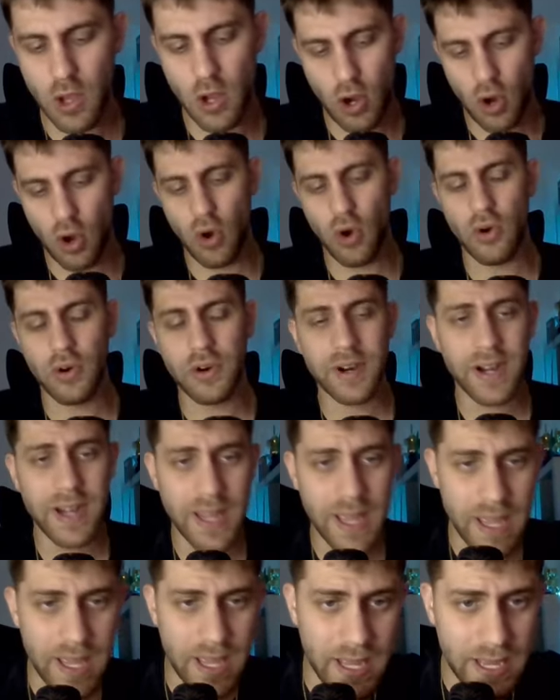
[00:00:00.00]
or uh,
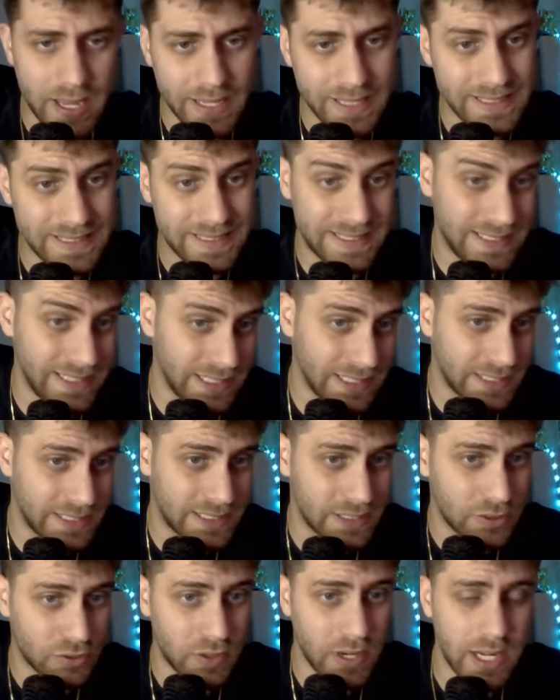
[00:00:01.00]

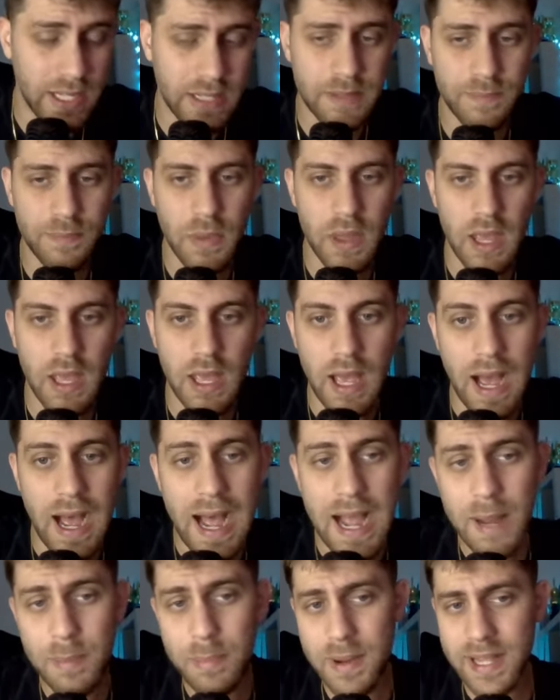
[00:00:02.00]
e6, right?
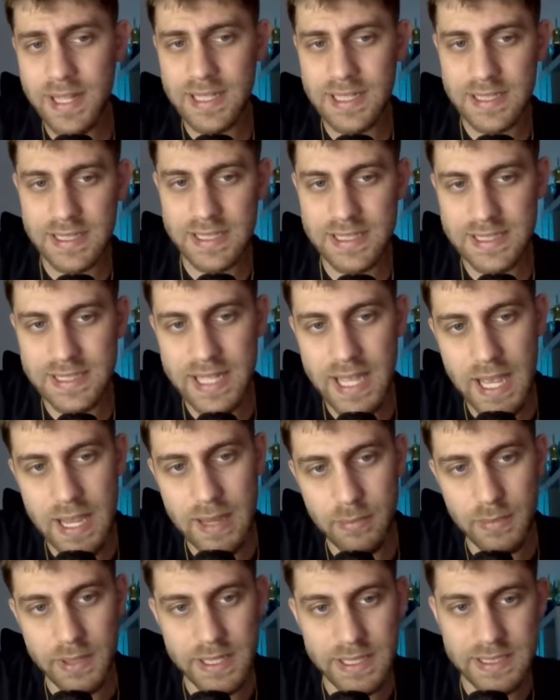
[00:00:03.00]
I played in this
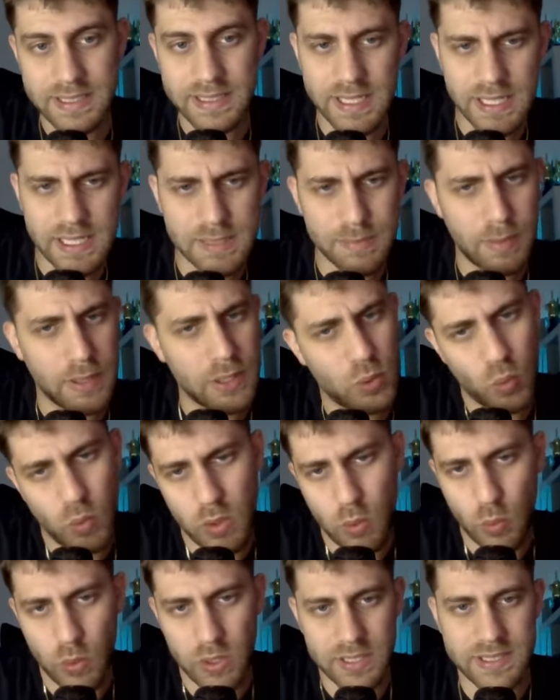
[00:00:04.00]
game e6 but we
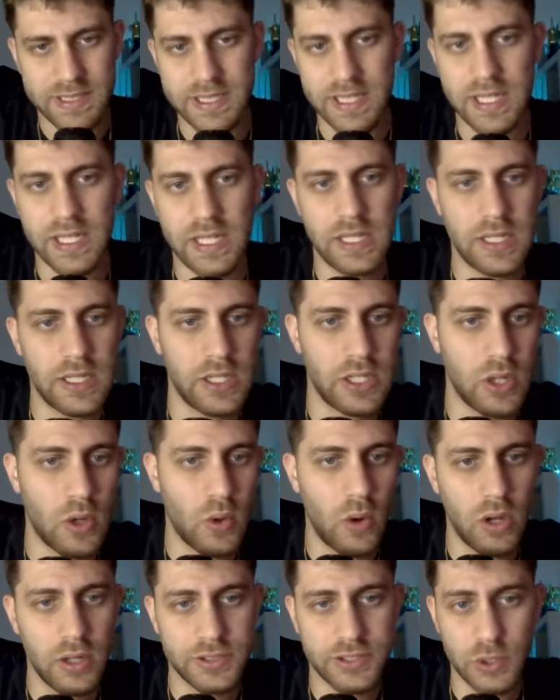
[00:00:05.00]
will see you know
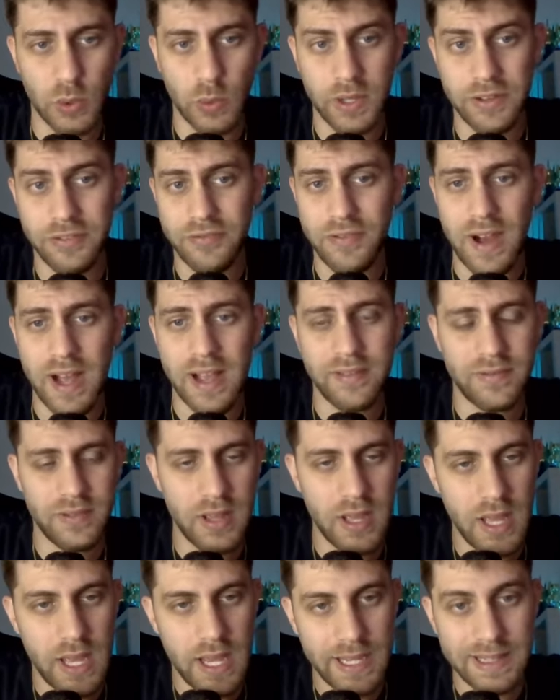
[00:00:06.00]
also e5
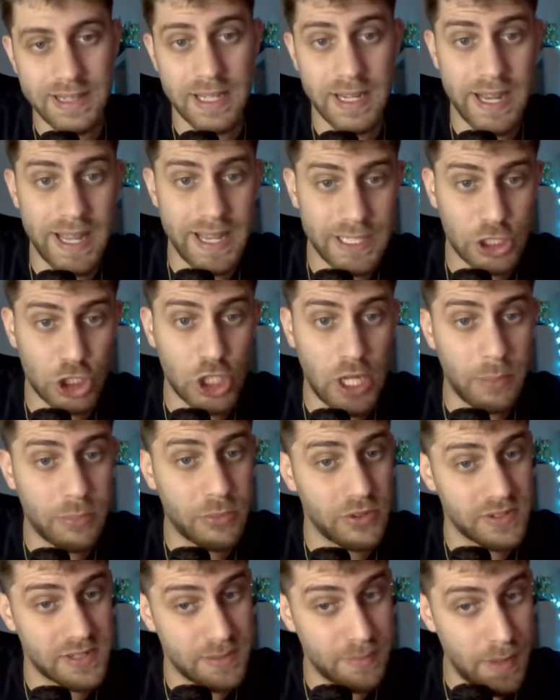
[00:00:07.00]
in the next
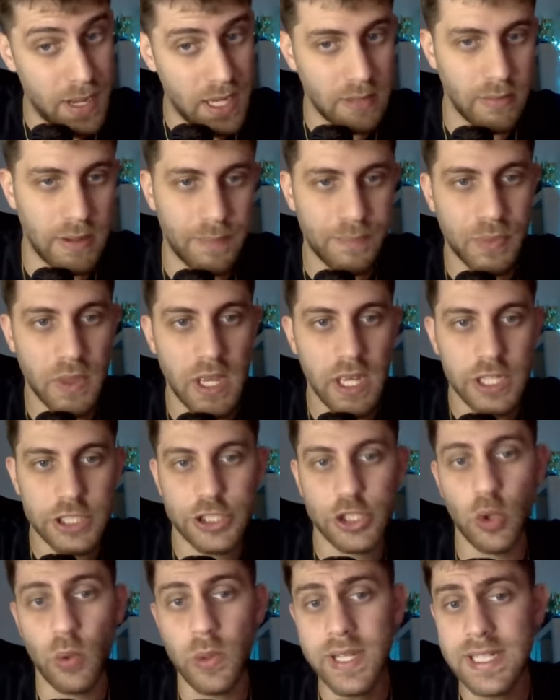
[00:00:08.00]
chapters maybe.
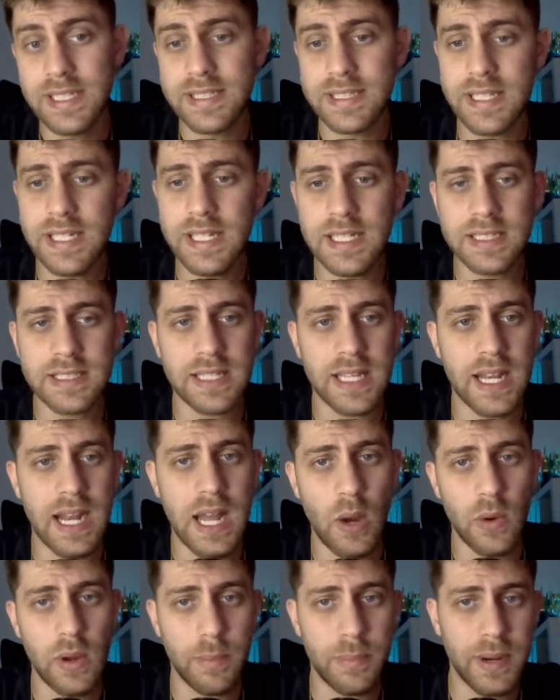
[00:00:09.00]
So e6 and
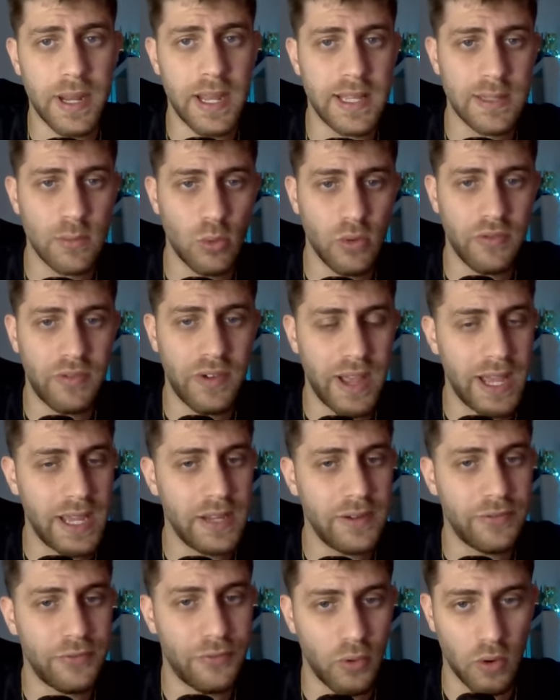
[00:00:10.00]
now he played the move
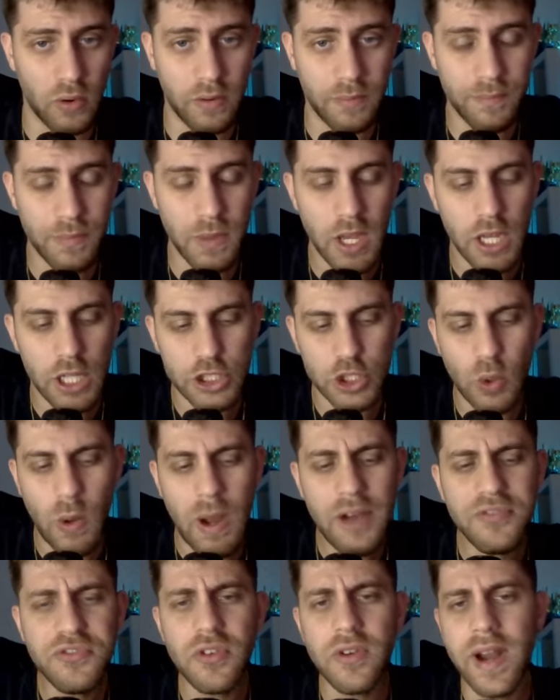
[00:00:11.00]
a4. So
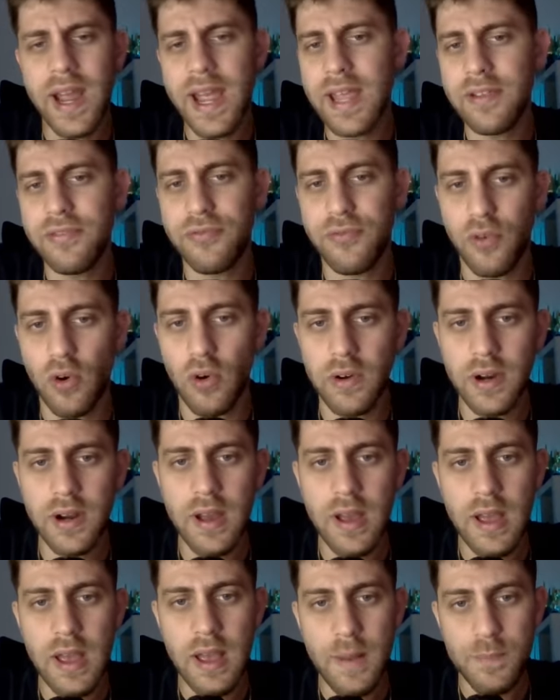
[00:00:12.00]
after a4
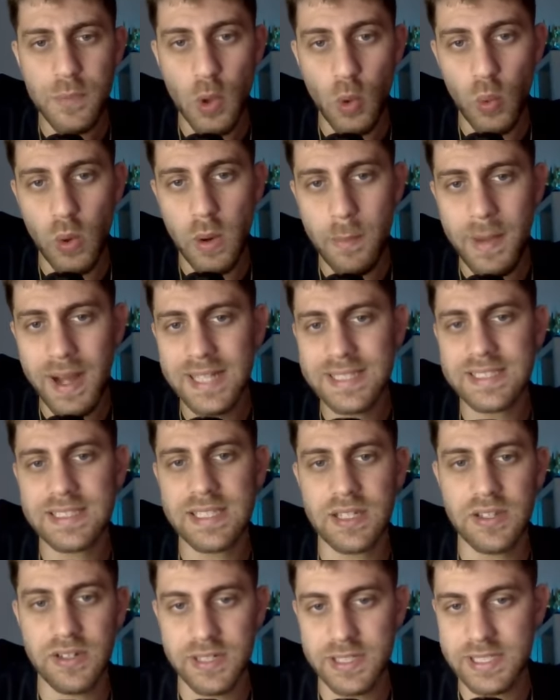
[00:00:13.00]
we must
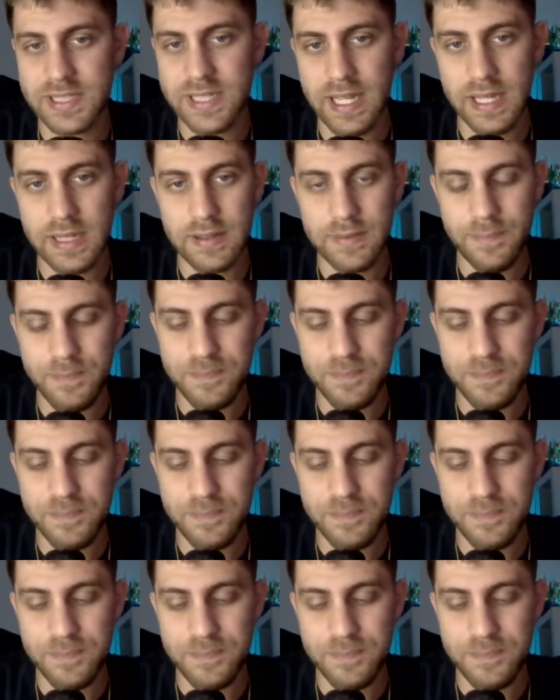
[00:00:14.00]
understand